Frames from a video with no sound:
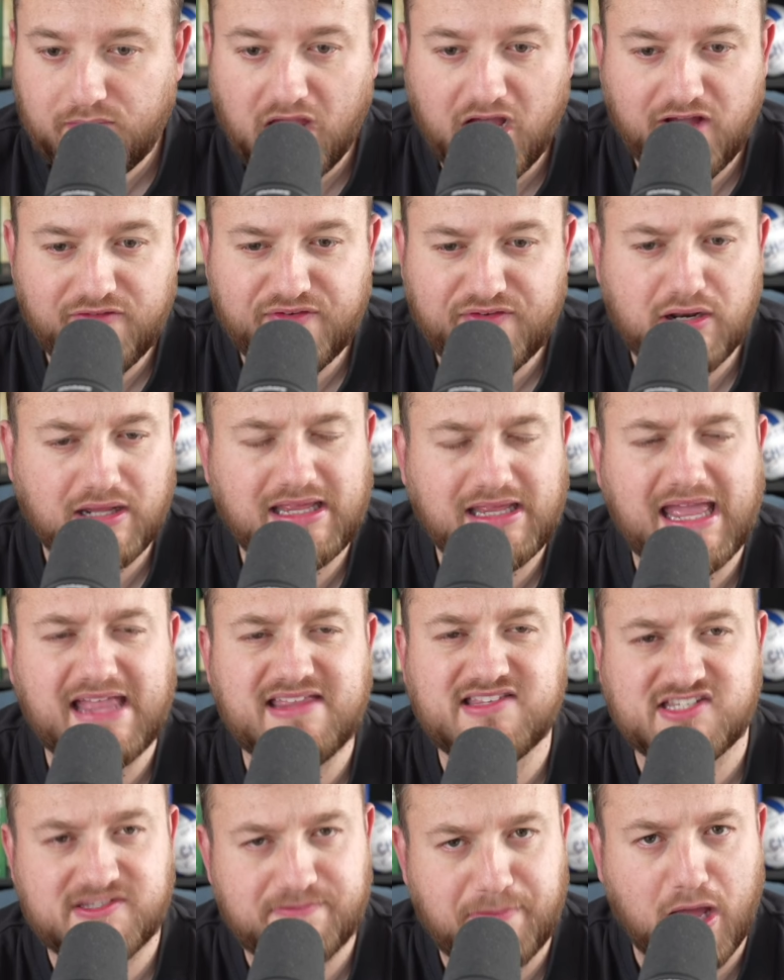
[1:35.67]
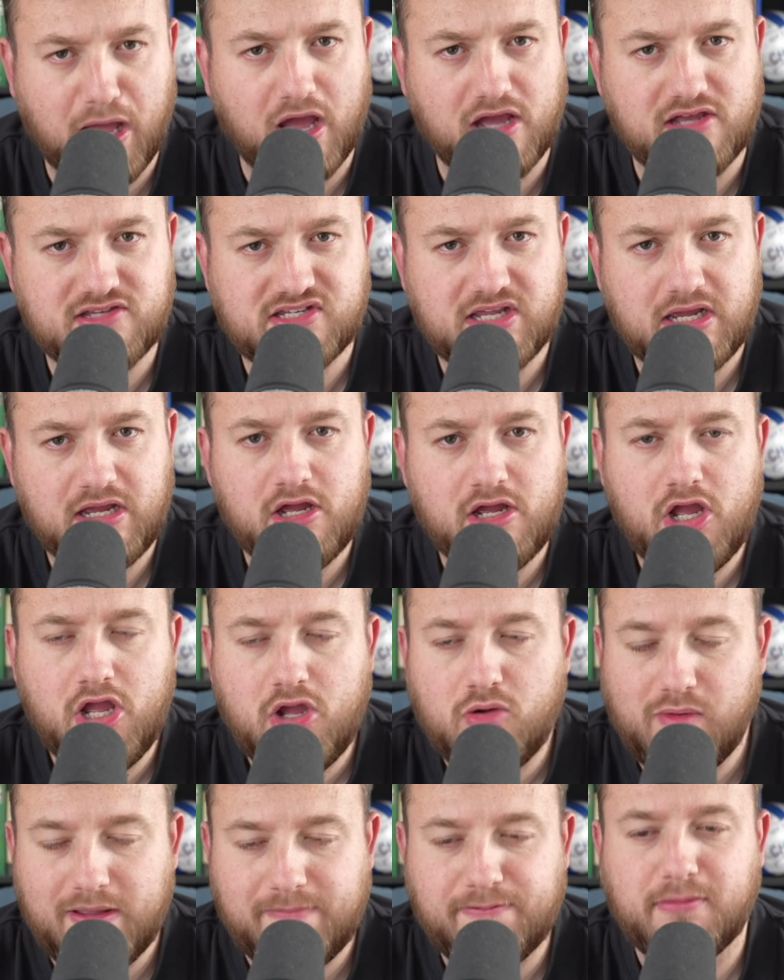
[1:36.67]
I felt like against Spurs,
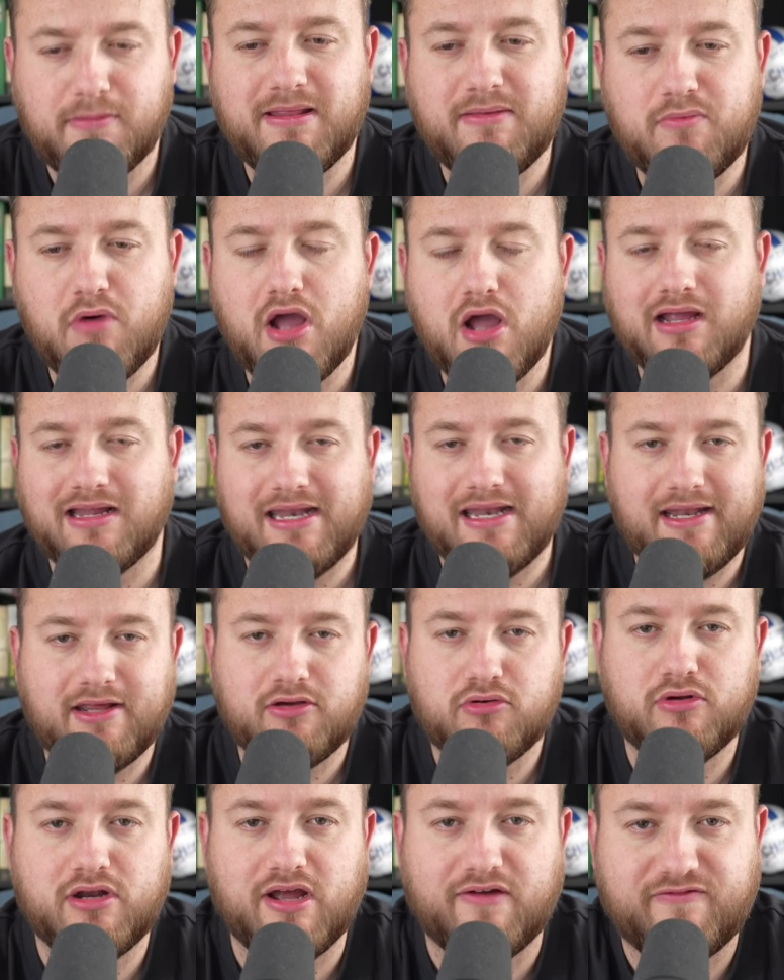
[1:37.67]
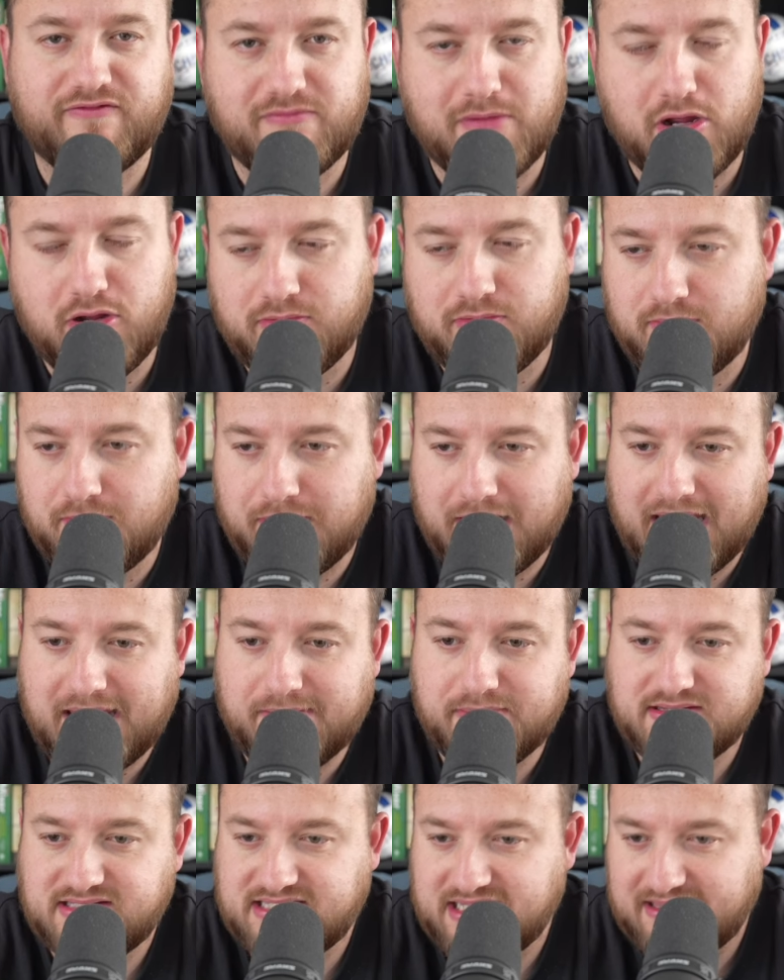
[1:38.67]
we probably weren't clinical enough from open play.
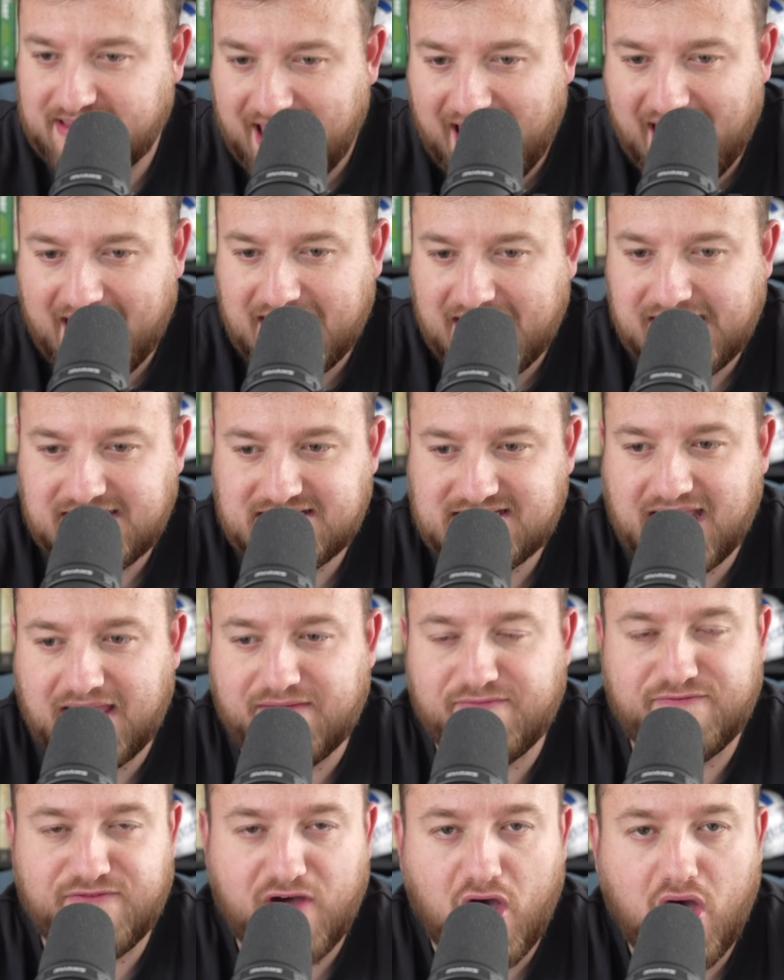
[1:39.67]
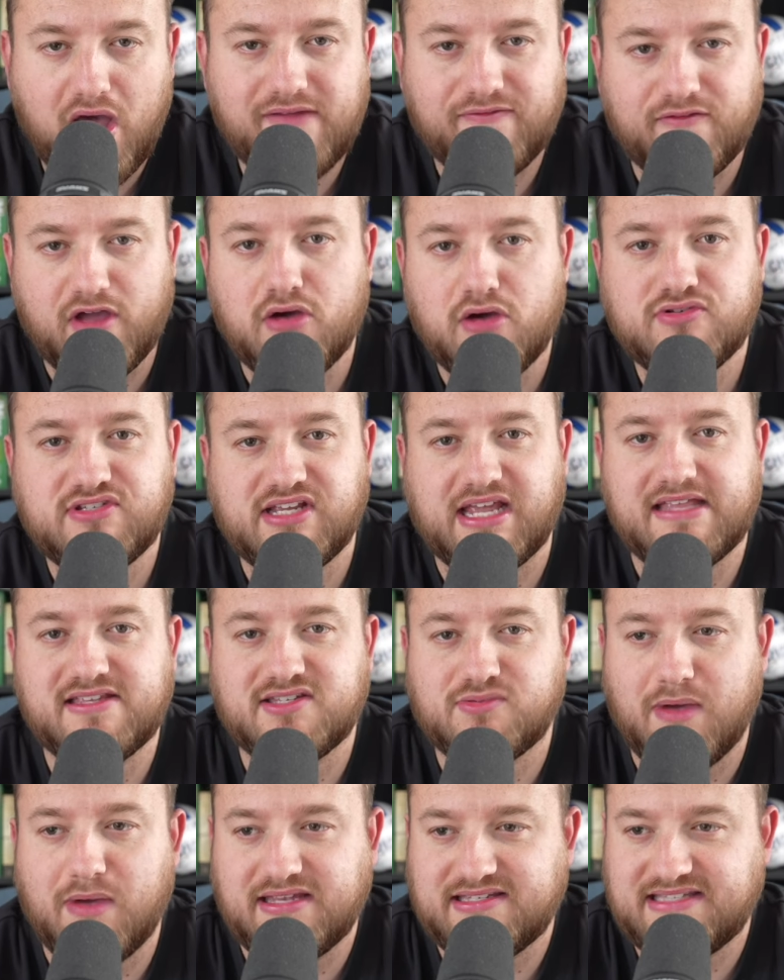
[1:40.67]
But today, to get 5 goals
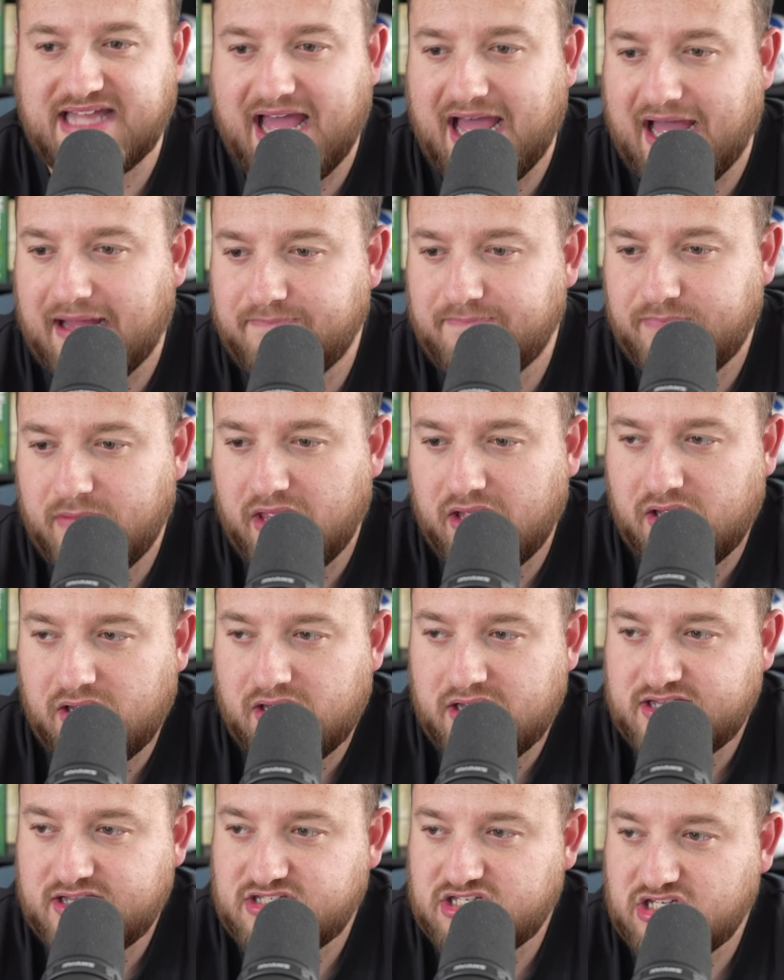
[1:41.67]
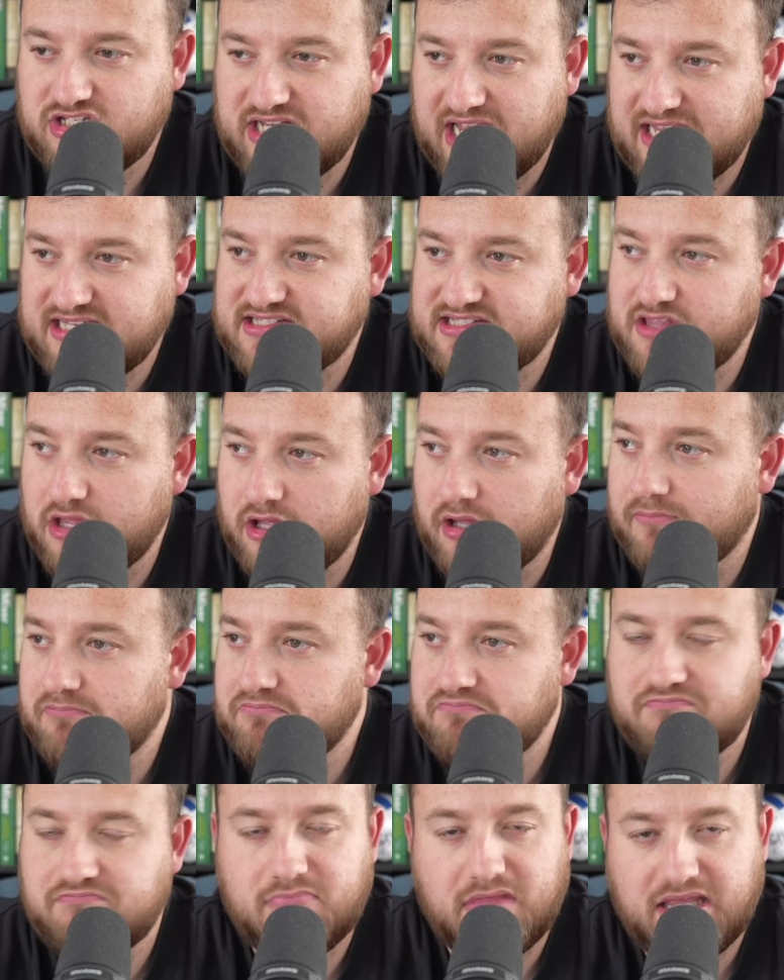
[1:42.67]
against West Ham suggests that,
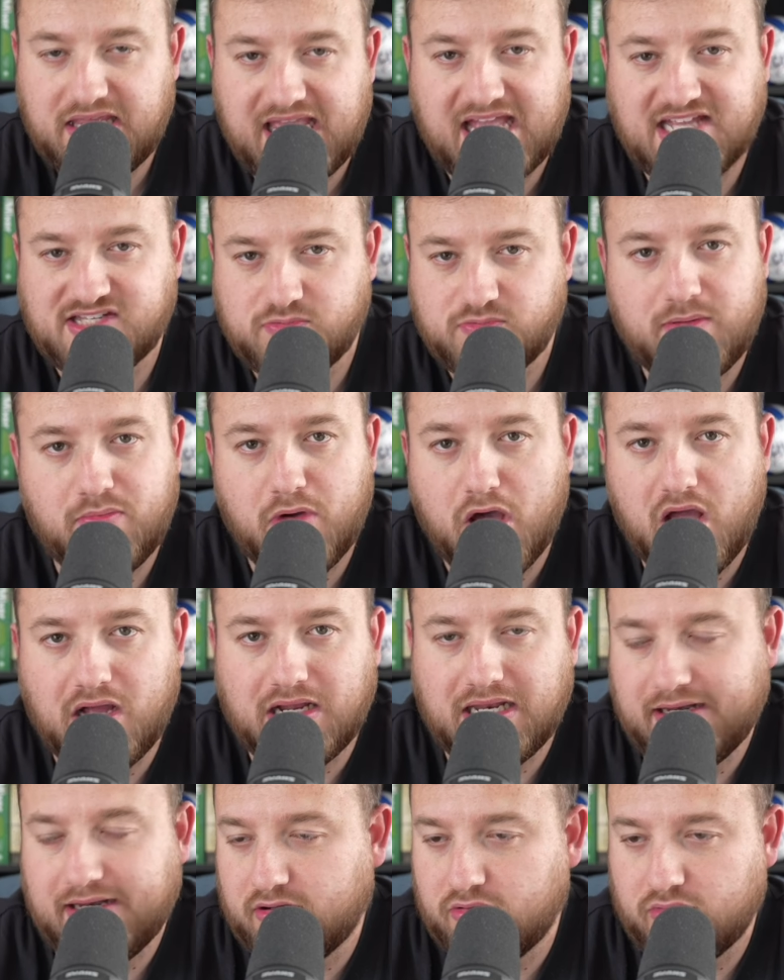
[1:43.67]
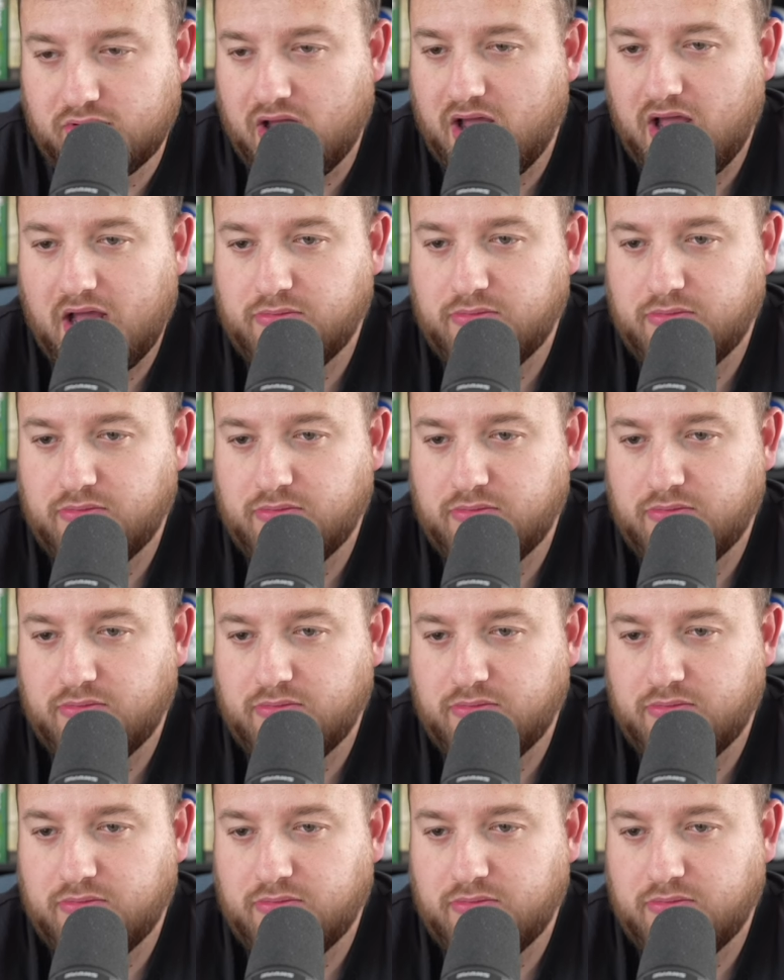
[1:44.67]
yes, we were clinical enough.